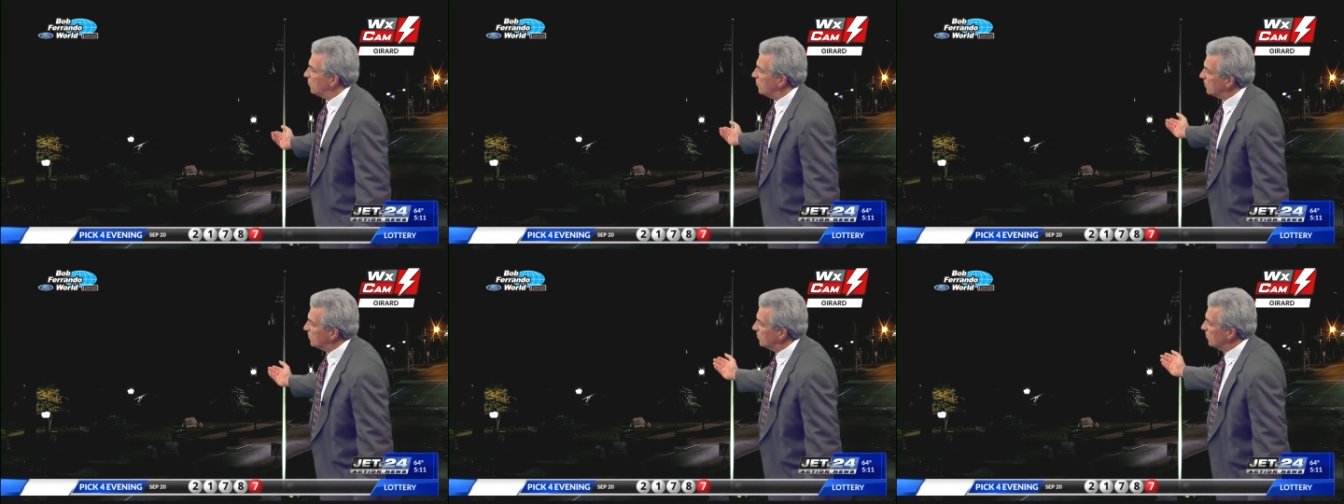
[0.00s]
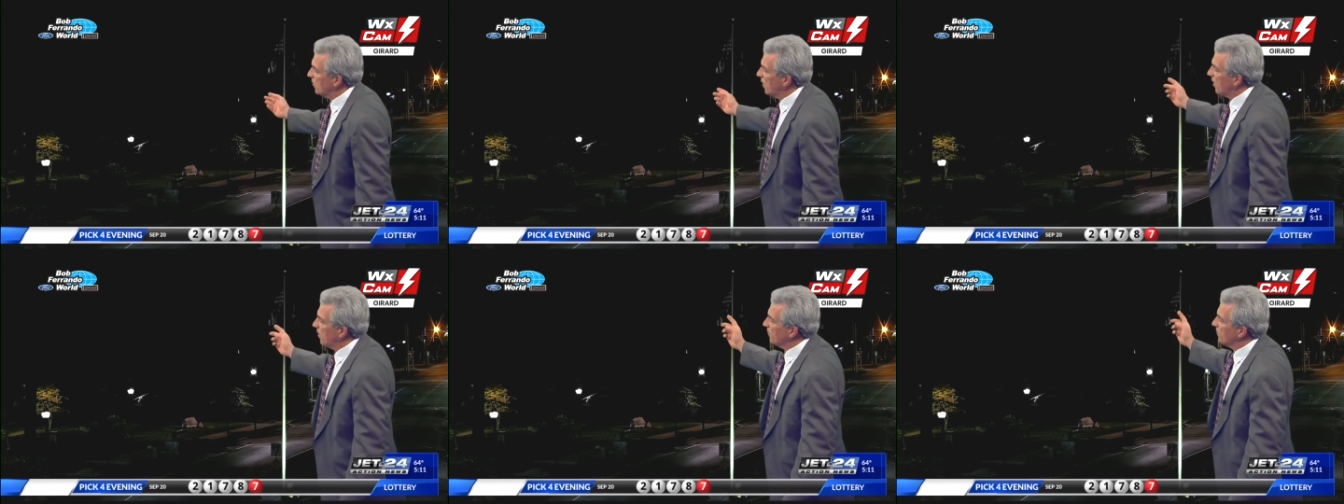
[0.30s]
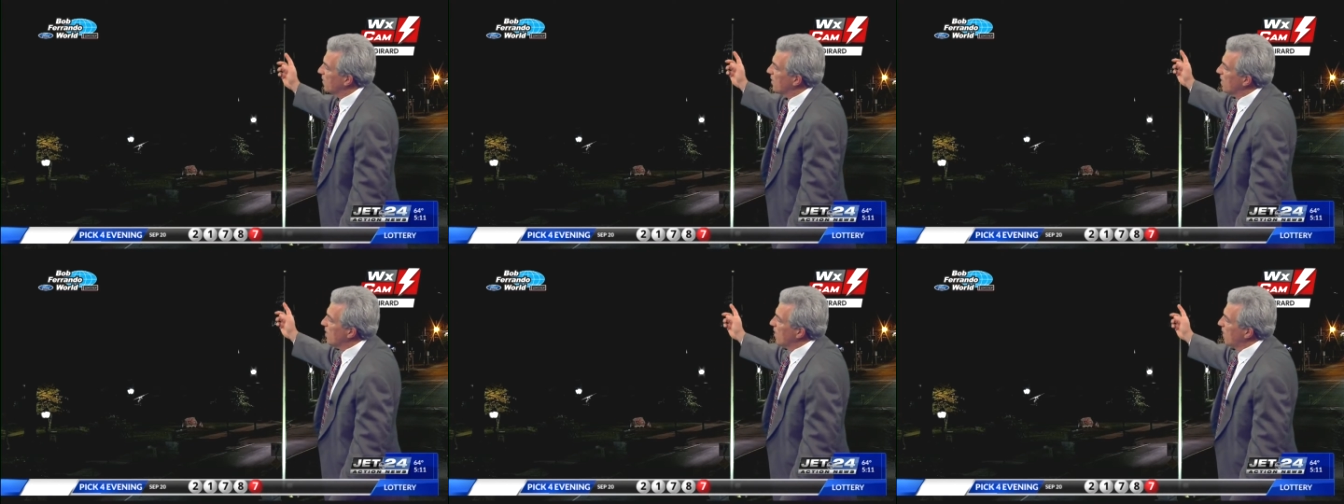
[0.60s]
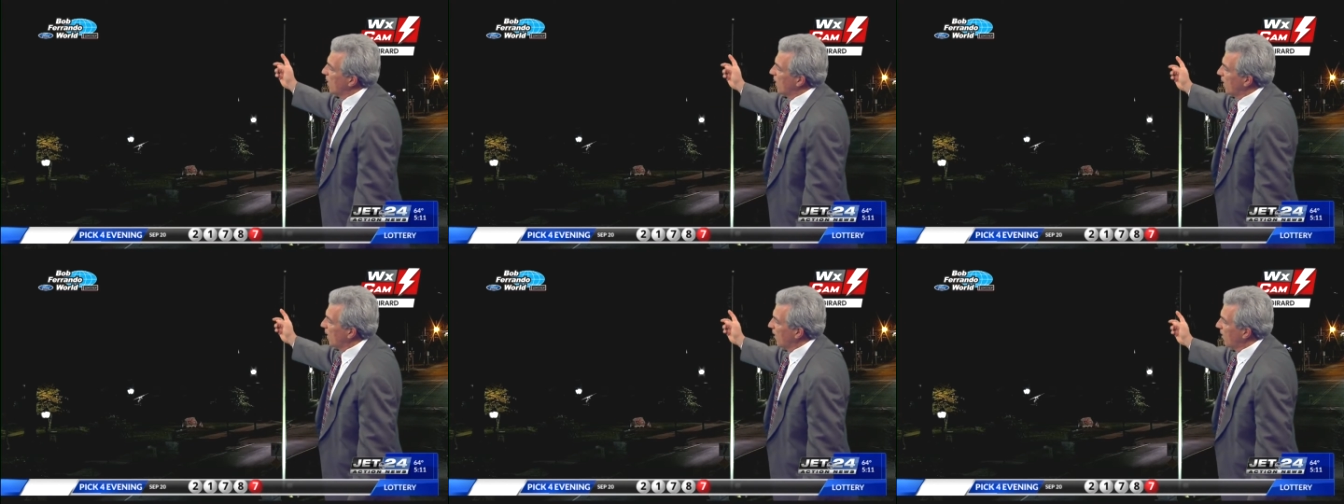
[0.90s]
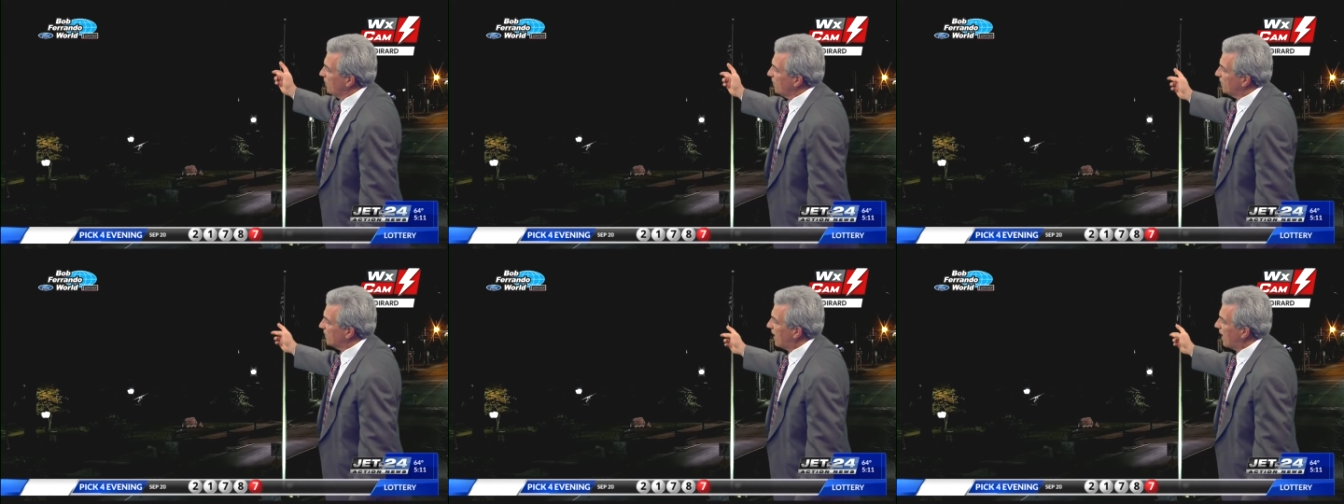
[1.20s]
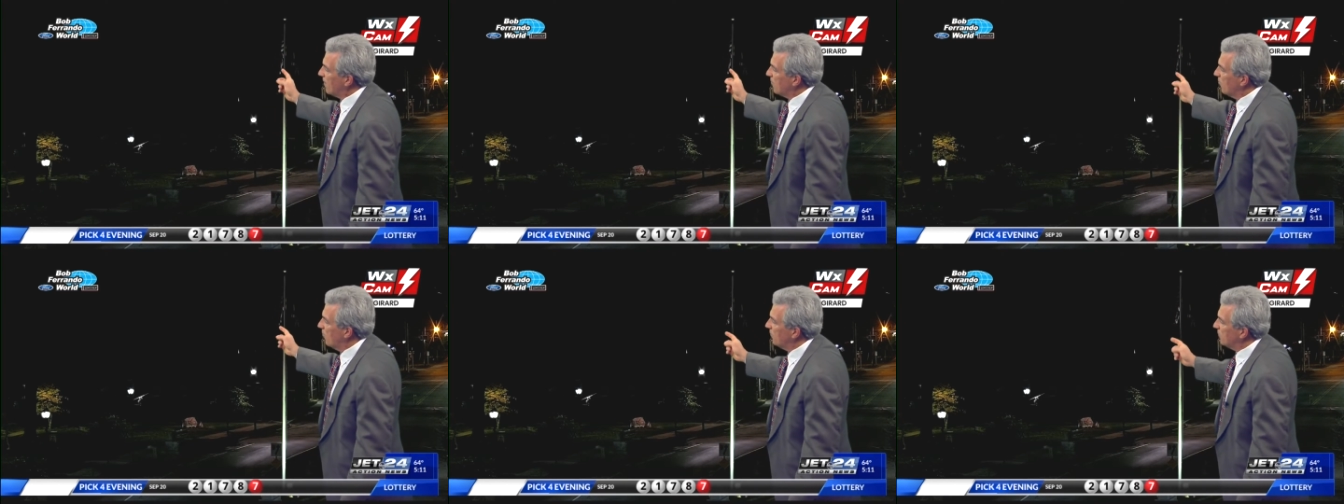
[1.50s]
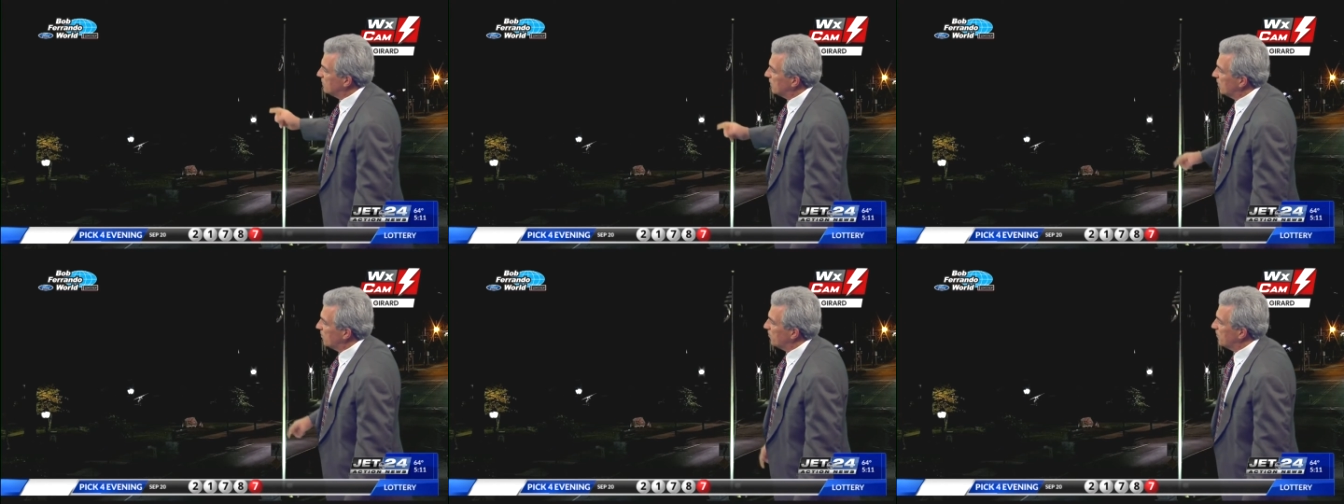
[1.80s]
We do have uh, flag
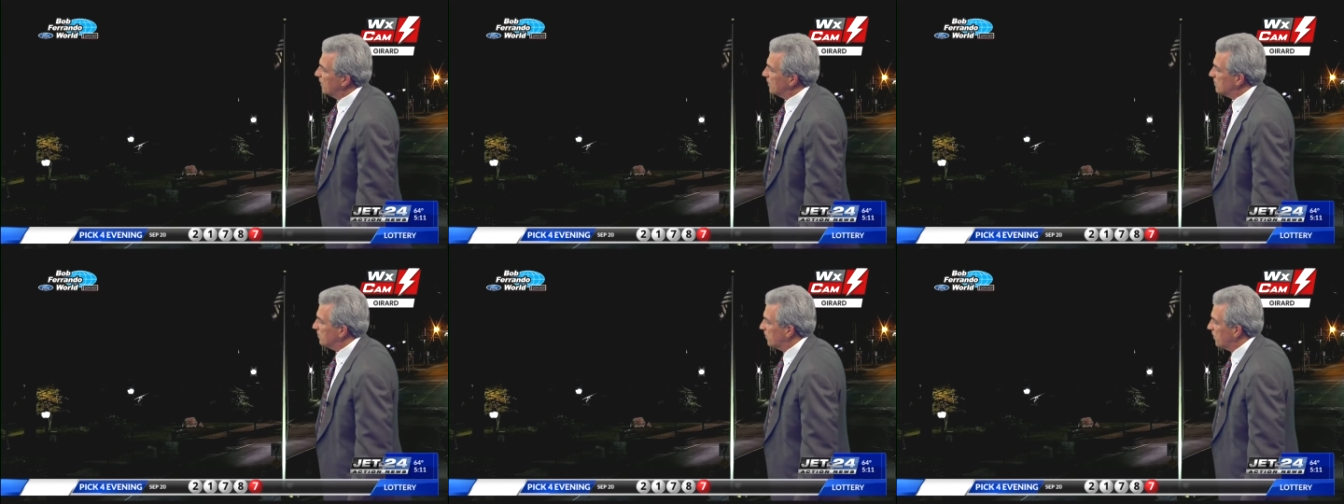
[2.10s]
moving a little bit,